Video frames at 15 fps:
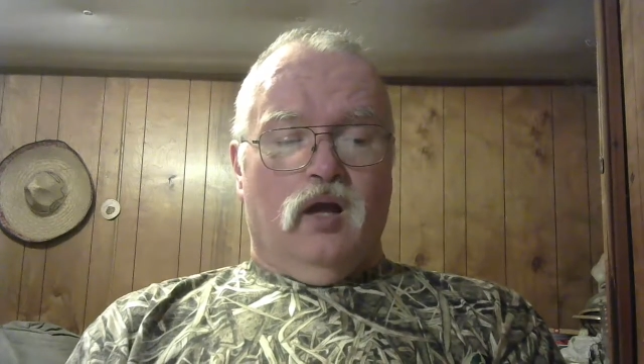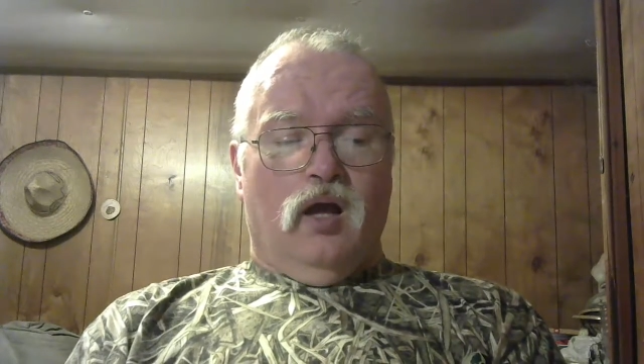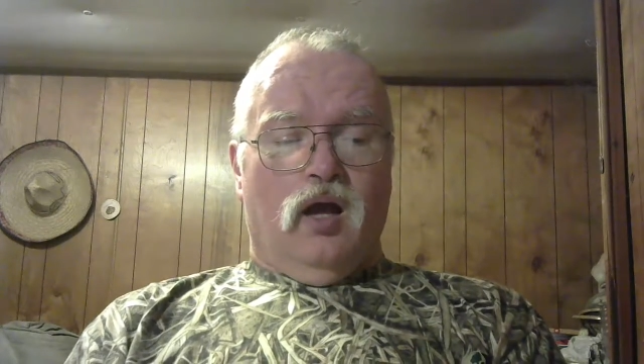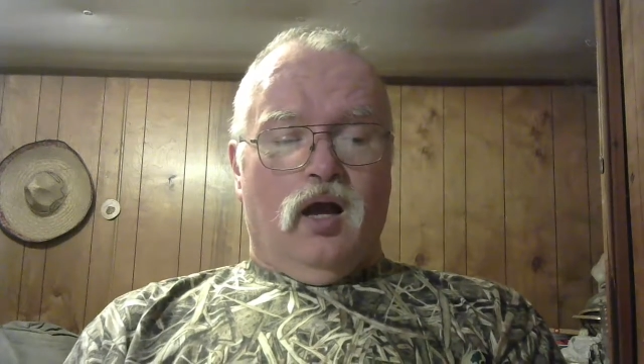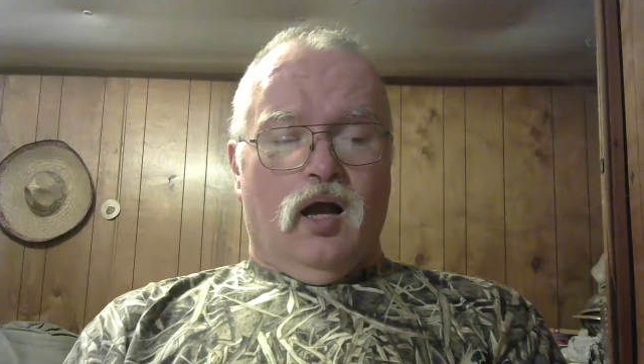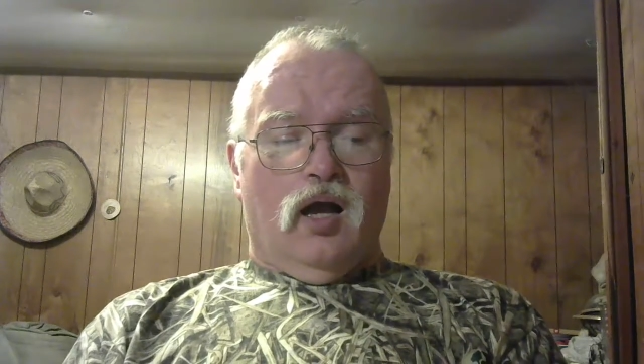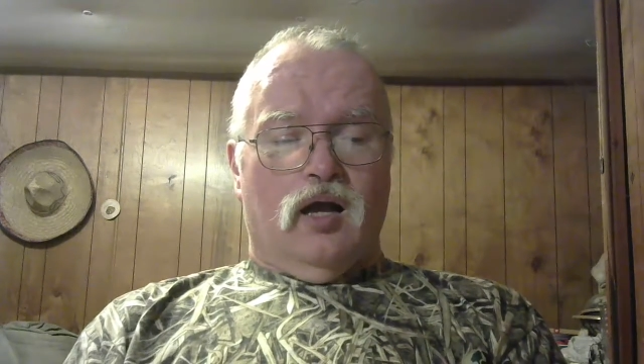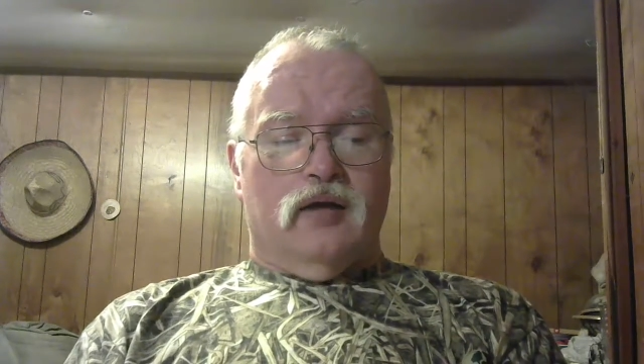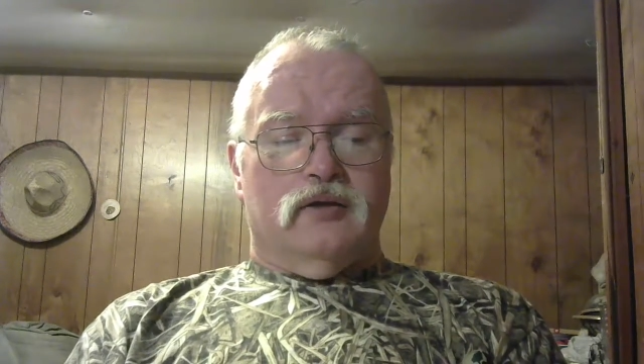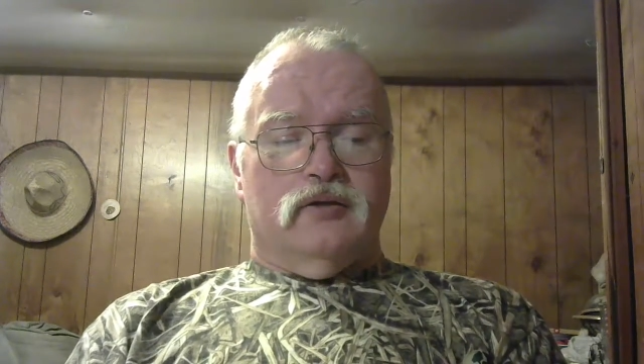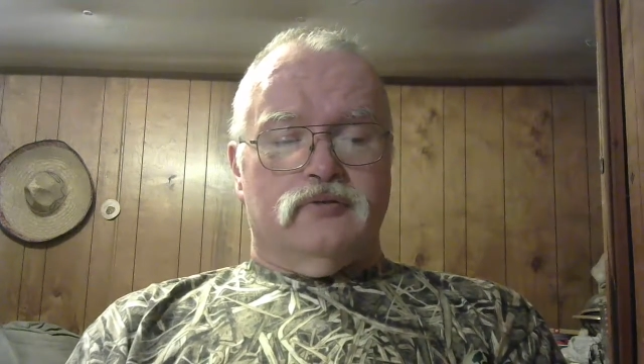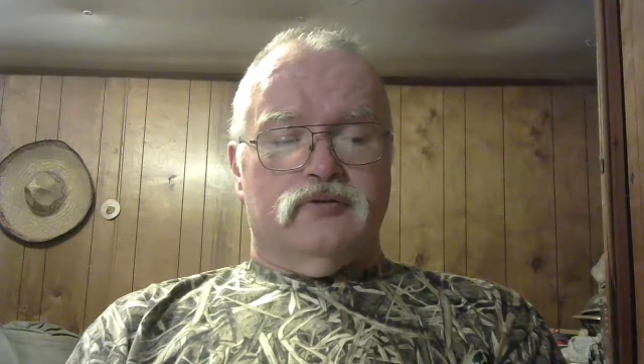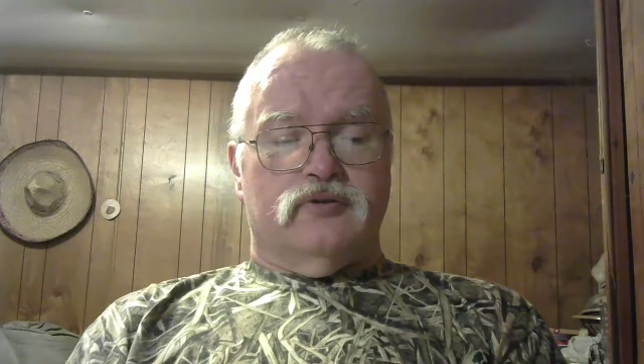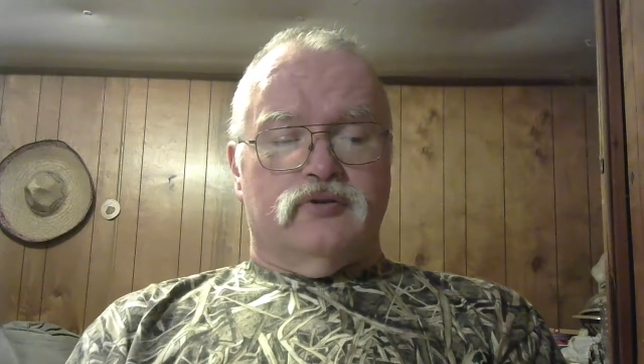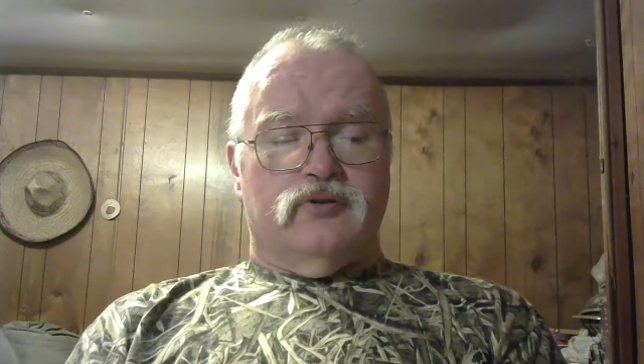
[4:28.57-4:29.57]

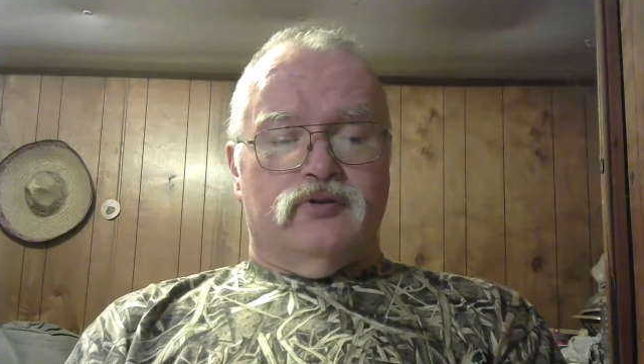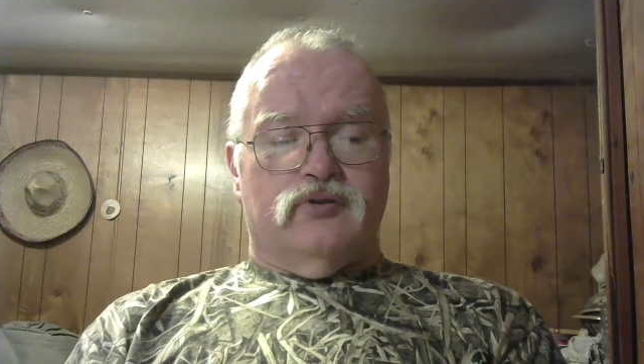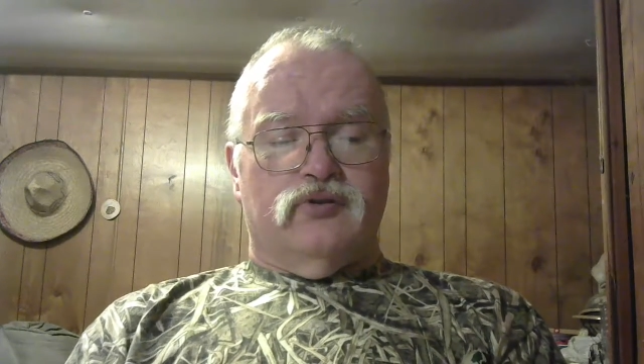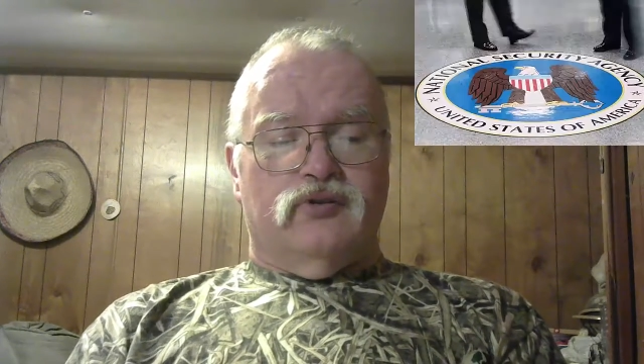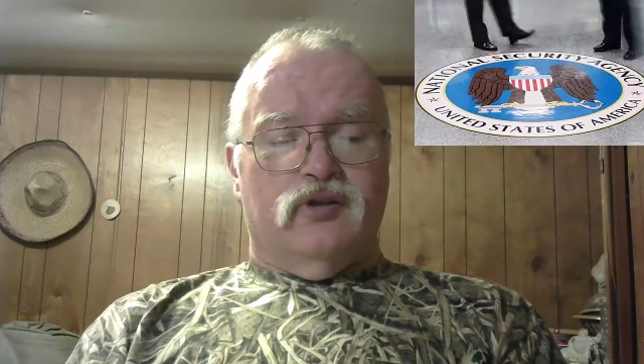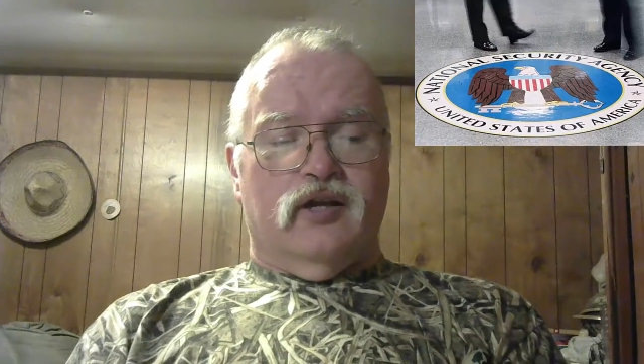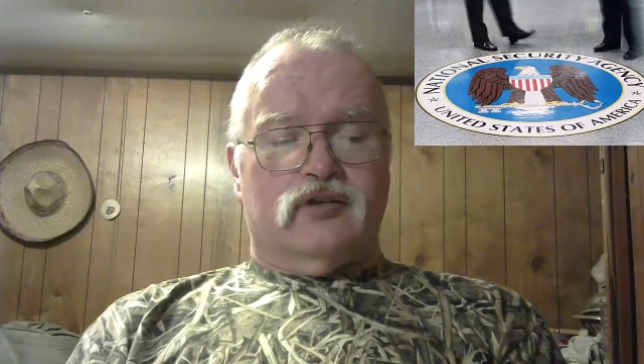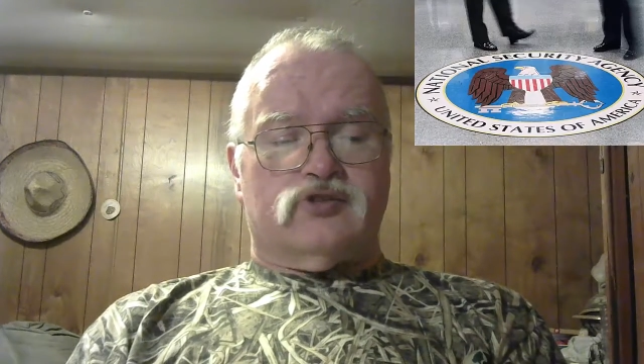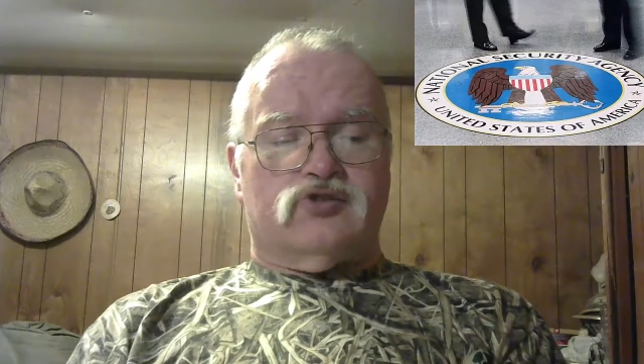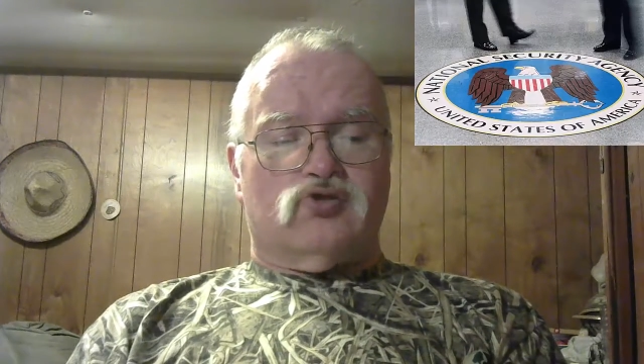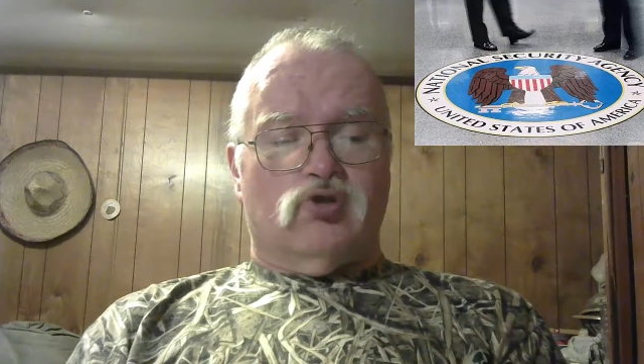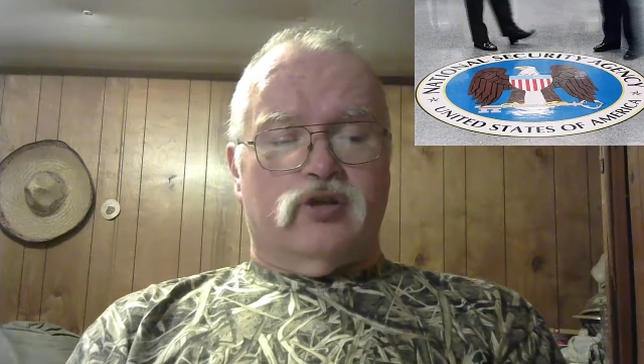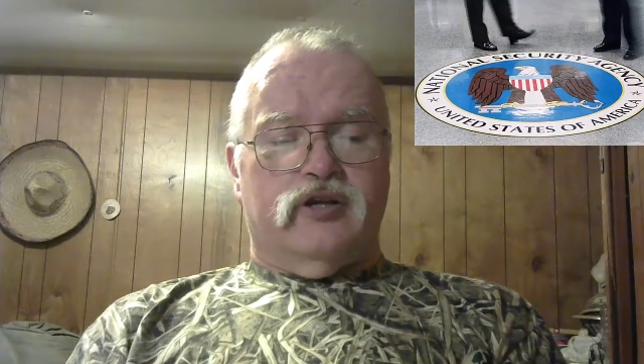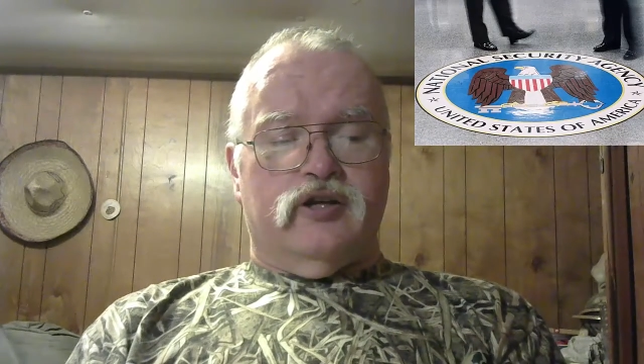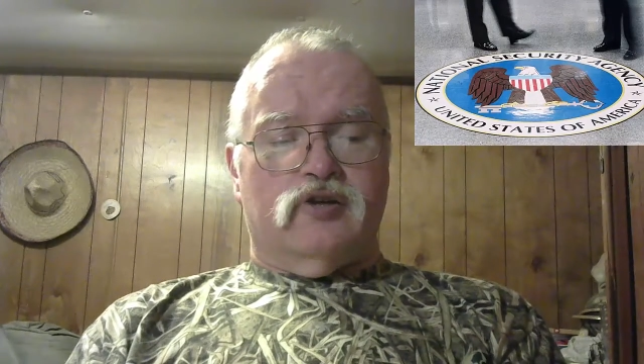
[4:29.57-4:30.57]
And next
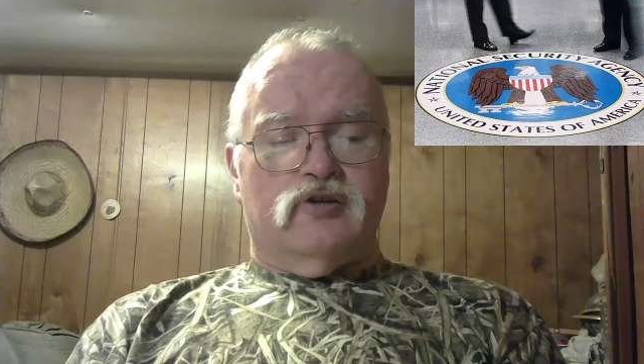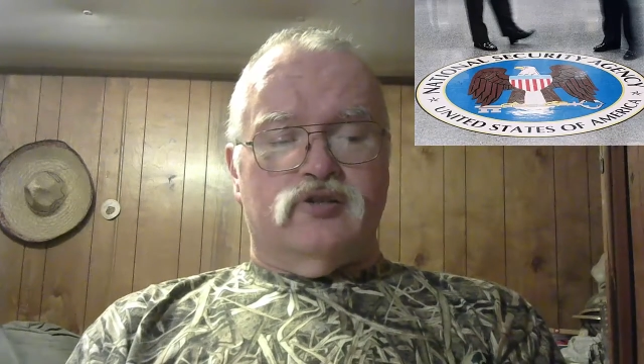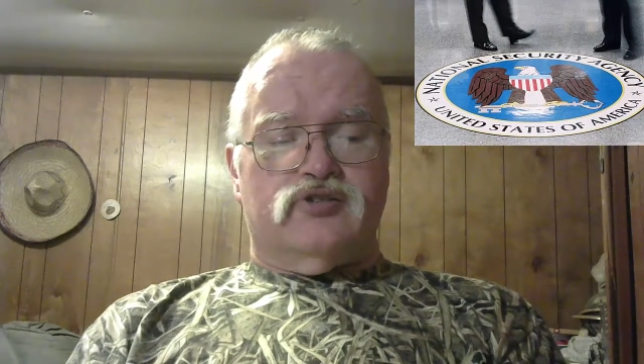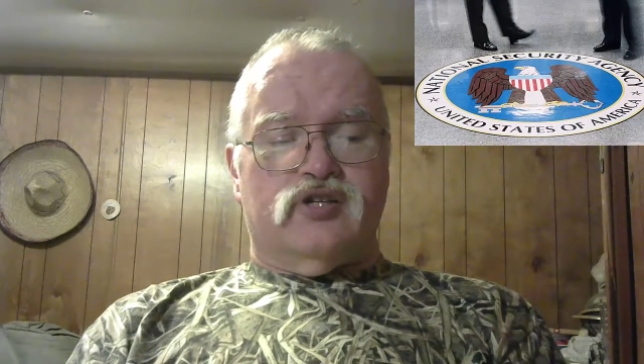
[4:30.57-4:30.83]
story here is